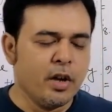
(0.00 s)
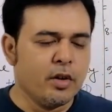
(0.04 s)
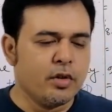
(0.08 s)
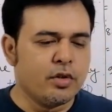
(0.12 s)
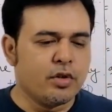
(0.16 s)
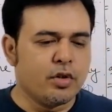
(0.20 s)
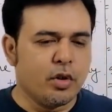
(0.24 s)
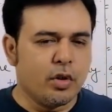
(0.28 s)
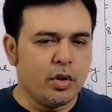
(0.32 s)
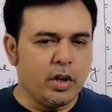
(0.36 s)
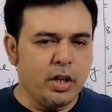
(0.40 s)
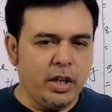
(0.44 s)

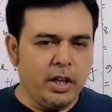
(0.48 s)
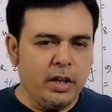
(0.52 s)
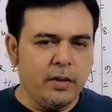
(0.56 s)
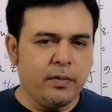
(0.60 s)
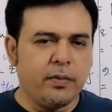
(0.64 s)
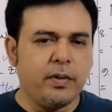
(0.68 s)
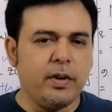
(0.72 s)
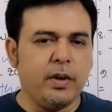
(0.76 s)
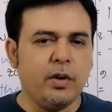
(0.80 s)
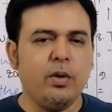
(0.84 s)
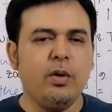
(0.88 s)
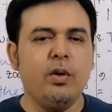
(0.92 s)
So
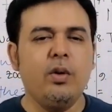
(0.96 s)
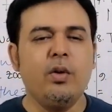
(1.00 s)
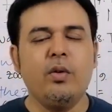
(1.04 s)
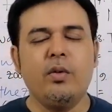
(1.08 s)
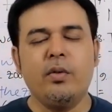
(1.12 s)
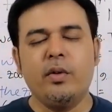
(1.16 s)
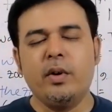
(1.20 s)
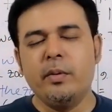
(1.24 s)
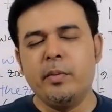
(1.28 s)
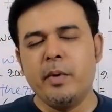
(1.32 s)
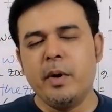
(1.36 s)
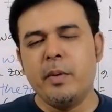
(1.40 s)
if you
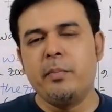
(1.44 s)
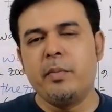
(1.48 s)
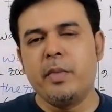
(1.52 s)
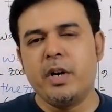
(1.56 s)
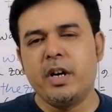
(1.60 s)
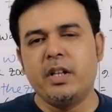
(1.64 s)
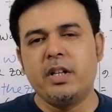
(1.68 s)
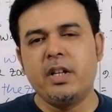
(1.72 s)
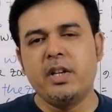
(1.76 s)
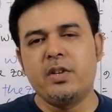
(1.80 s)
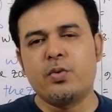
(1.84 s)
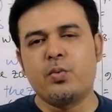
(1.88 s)

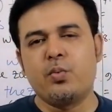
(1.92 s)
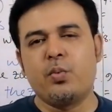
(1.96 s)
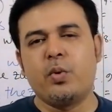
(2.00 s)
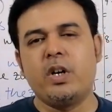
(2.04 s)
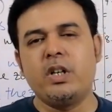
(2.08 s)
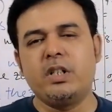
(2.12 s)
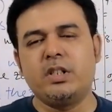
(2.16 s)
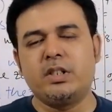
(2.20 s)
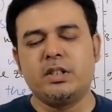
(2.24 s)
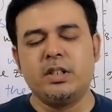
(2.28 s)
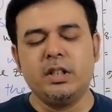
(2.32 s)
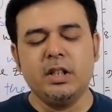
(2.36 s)
remember these
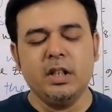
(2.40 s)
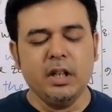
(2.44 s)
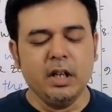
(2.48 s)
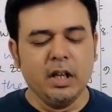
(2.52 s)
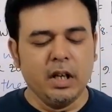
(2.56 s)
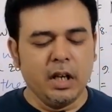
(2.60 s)
words,